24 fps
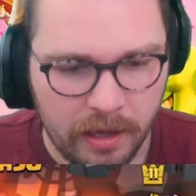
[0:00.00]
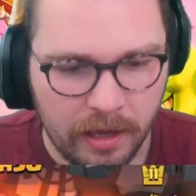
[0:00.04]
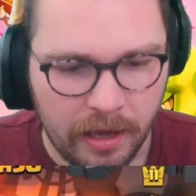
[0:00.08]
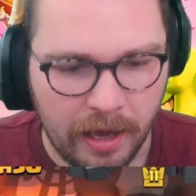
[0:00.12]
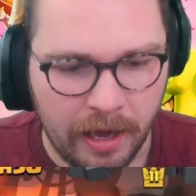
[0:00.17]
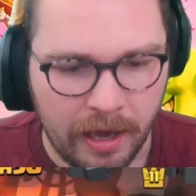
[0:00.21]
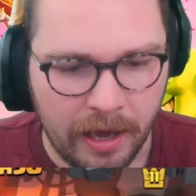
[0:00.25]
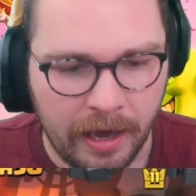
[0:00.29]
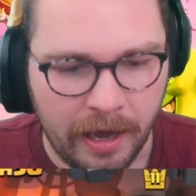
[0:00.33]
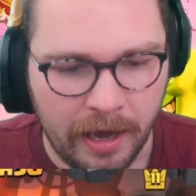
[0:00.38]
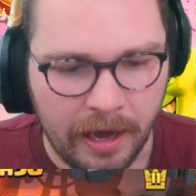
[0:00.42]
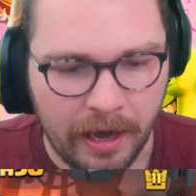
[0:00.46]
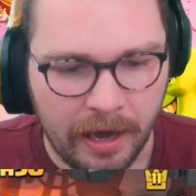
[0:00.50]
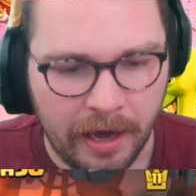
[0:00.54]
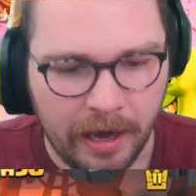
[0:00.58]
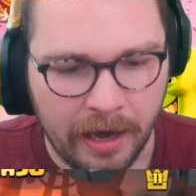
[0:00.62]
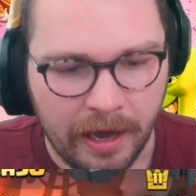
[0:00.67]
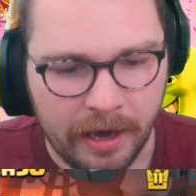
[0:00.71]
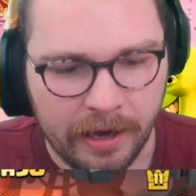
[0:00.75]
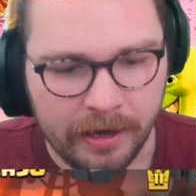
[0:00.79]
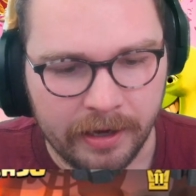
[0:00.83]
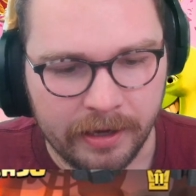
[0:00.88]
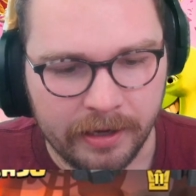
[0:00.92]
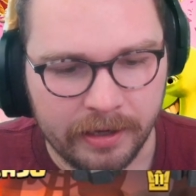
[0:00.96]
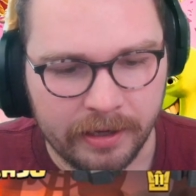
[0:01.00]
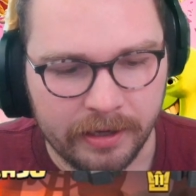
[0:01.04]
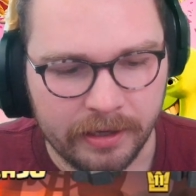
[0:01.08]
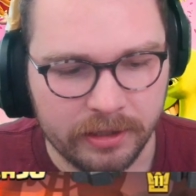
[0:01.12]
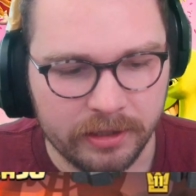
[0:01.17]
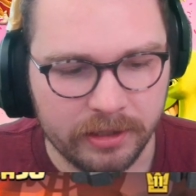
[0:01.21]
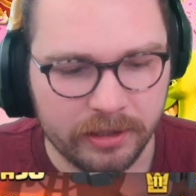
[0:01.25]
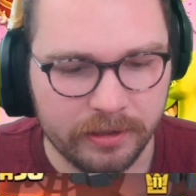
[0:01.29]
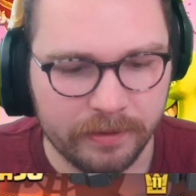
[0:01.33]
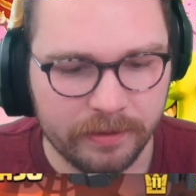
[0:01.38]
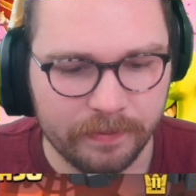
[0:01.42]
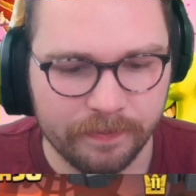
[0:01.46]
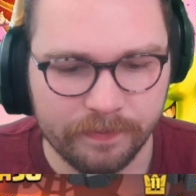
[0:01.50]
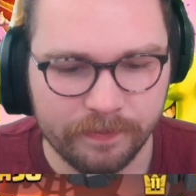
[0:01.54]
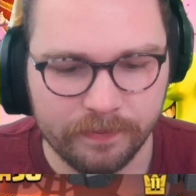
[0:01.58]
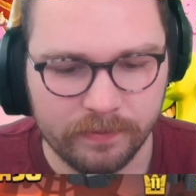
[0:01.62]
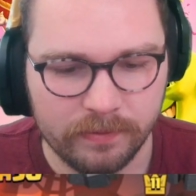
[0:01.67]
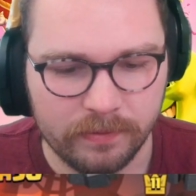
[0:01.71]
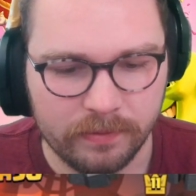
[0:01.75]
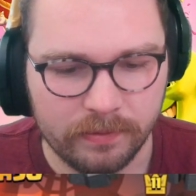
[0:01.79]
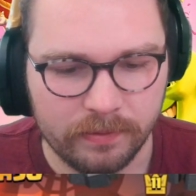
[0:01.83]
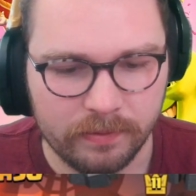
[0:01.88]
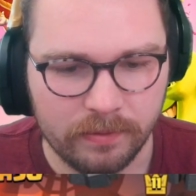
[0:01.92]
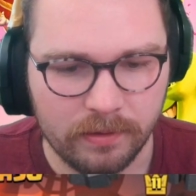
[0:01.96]
And
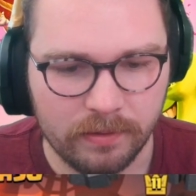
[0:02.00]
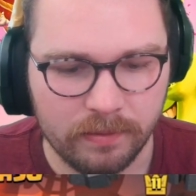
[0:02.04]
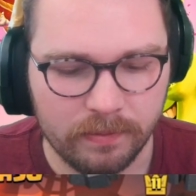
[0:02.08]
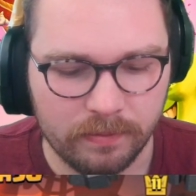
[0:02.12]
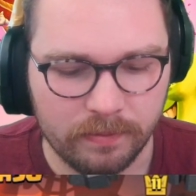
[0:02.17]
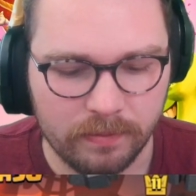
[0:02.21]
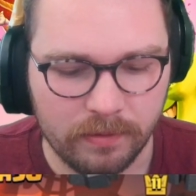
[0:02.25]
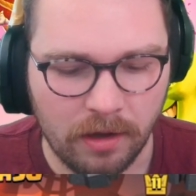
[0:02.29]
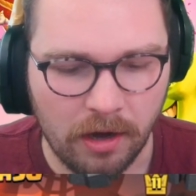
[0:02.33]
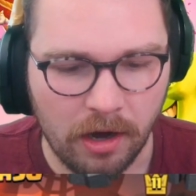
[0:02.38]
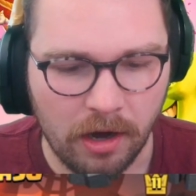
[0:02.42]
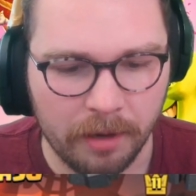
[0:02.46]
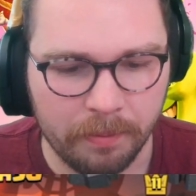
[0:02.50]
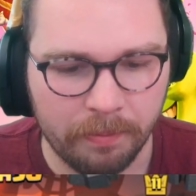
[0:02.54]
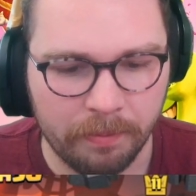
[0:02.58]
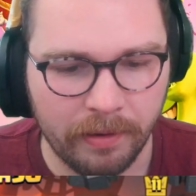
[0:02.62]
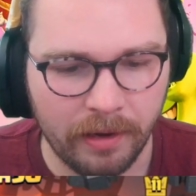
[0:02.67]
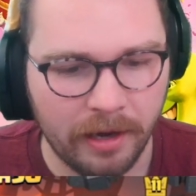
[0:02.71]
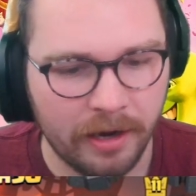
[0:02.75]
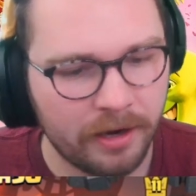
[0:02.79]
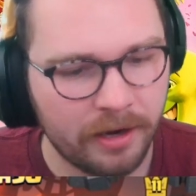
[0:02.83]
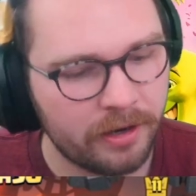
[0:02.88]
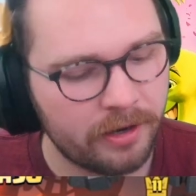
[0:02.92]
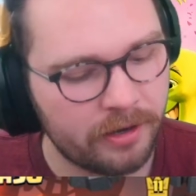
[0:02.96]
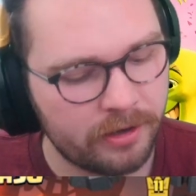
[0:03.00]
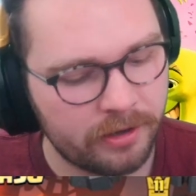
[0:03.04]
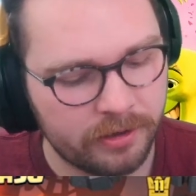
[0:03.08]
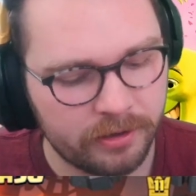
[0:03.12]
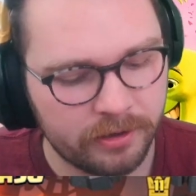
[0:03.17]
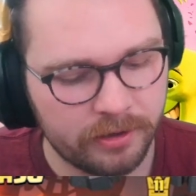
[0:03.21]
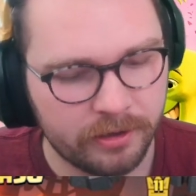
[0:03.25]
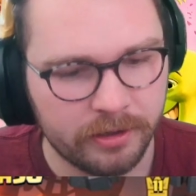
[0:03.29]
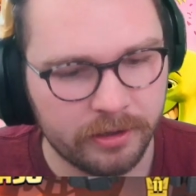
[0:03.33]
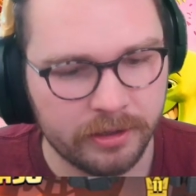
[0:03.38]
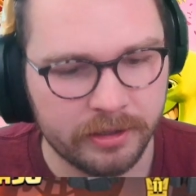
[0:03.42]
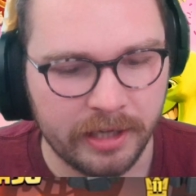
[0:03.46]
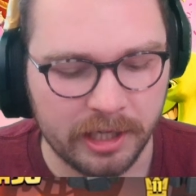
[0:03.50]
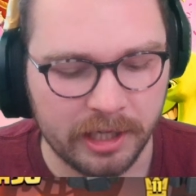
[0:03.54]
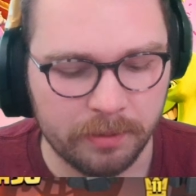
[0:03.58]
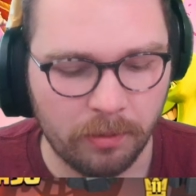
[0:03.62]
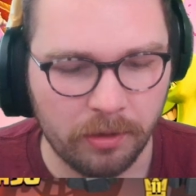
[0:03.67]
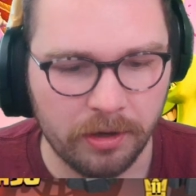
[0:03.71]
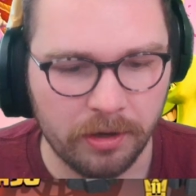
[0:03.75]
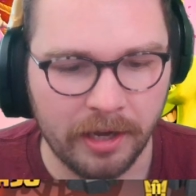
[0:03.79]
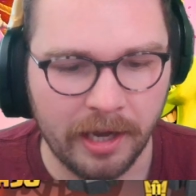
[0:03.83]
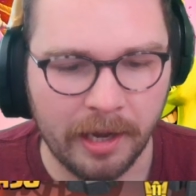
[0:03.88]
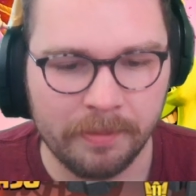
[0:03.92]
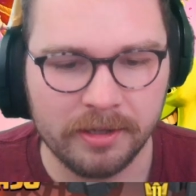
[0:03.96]
Hog player takes
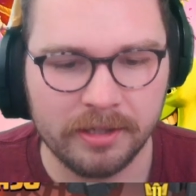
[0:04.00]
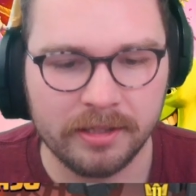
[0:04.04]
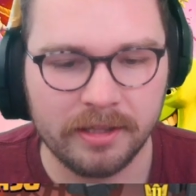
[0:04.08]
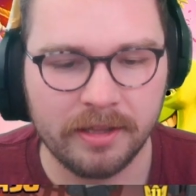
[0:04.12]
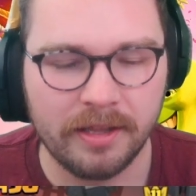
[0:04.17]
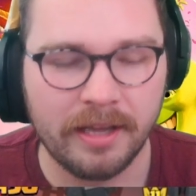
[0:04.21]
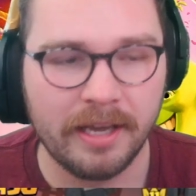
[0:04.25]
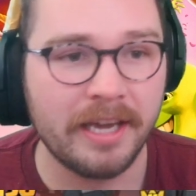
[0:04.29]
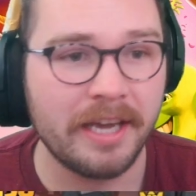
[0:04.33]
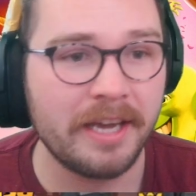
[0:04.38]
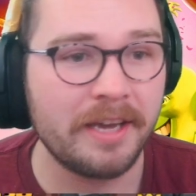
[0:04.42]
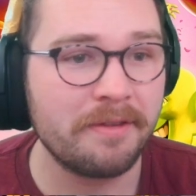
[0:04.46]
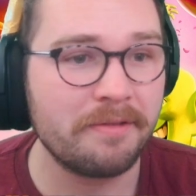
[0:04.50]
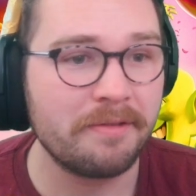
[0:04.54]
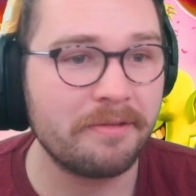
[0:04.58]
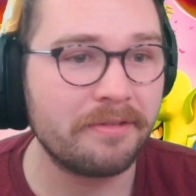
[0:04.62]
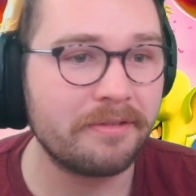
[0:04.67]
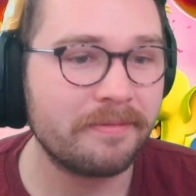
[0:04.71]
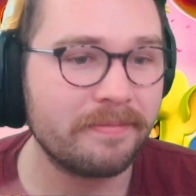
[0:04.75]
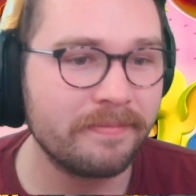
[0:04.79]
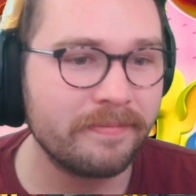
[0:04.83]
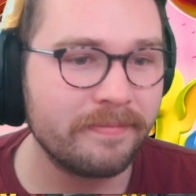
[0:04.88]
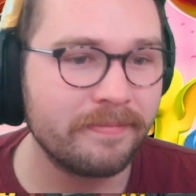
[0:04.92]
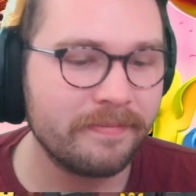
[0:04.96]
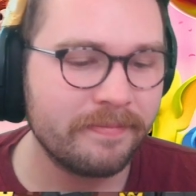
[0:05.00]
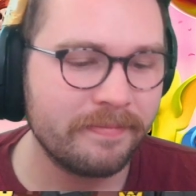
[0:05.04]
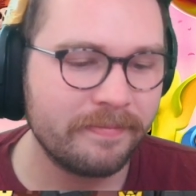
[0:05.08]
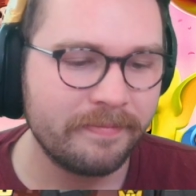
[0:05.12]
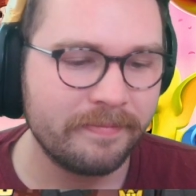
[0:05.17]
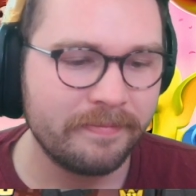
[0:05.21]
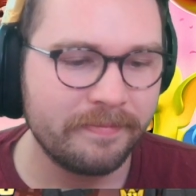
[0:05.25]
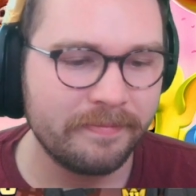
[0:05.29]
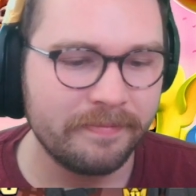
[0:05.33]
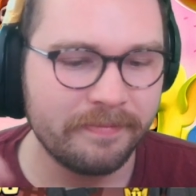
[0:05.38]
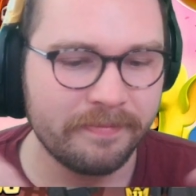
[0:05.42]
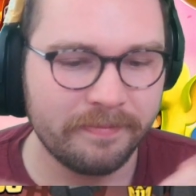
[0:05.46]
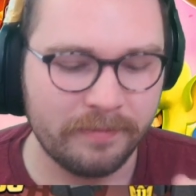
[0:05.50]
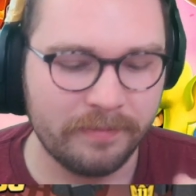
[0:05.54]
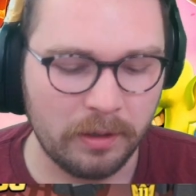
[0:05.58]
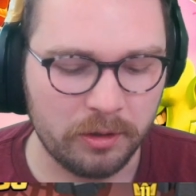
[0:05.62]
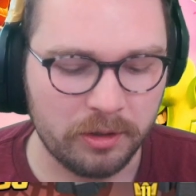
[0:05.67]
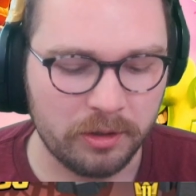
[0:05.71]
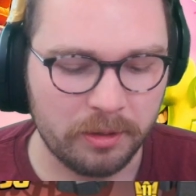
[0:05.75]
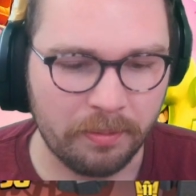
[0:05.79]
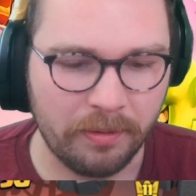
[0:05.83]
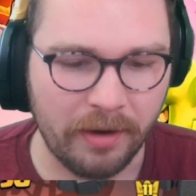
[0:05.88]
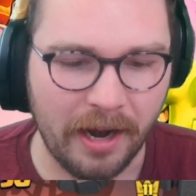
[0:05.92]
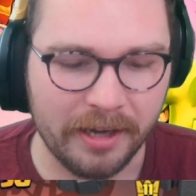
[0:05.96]
more damage than they give. No
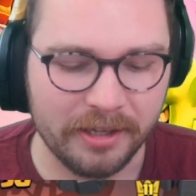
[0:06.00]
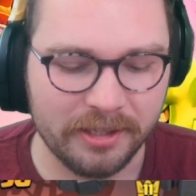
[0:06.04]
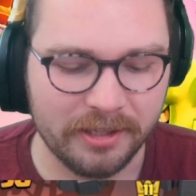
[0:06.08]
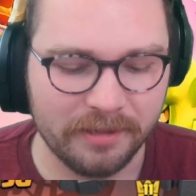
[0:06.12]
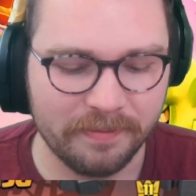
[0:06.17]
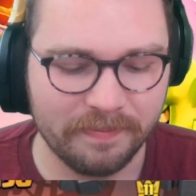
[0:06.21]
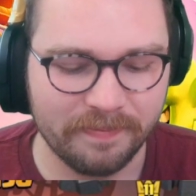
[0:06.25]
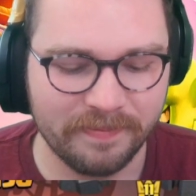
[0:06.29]
surprise.